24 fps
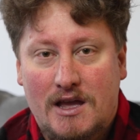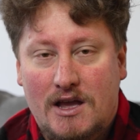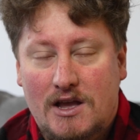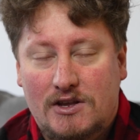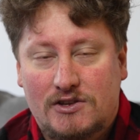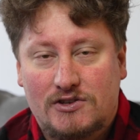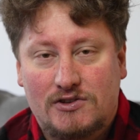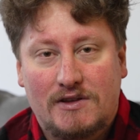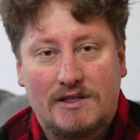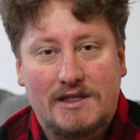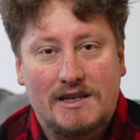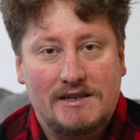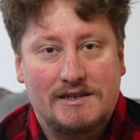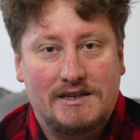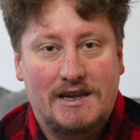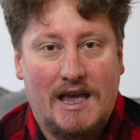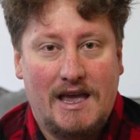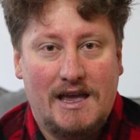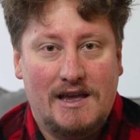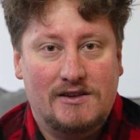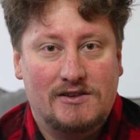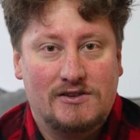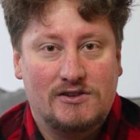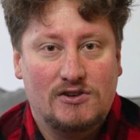So in this
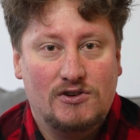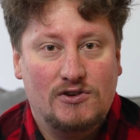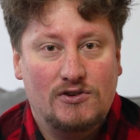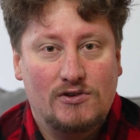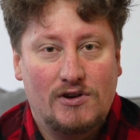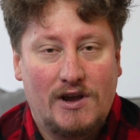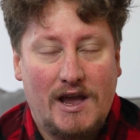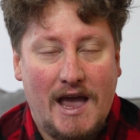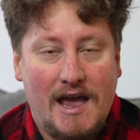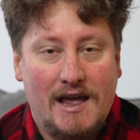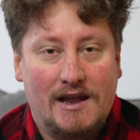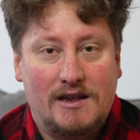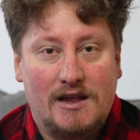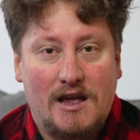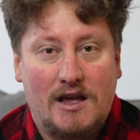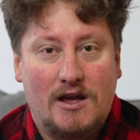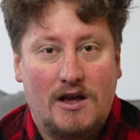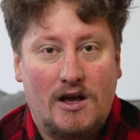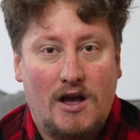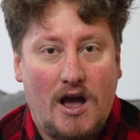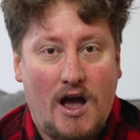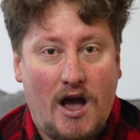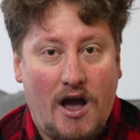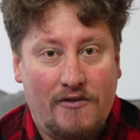case, you get
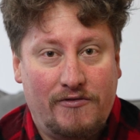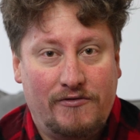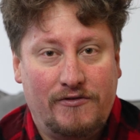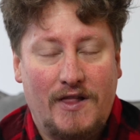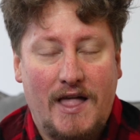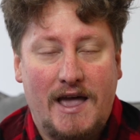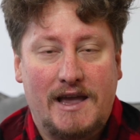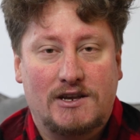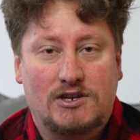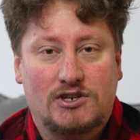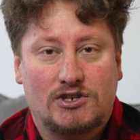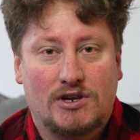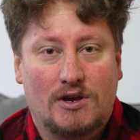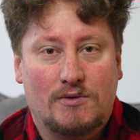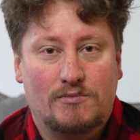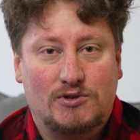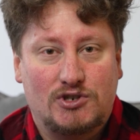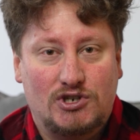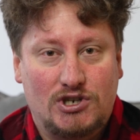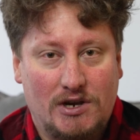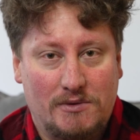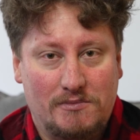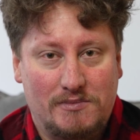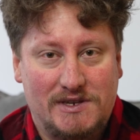a flagship
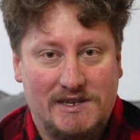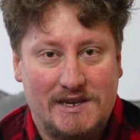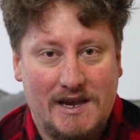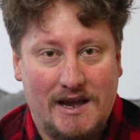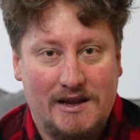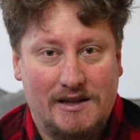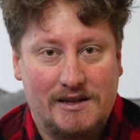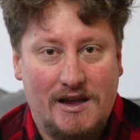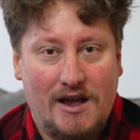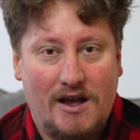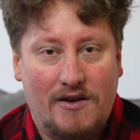chipset,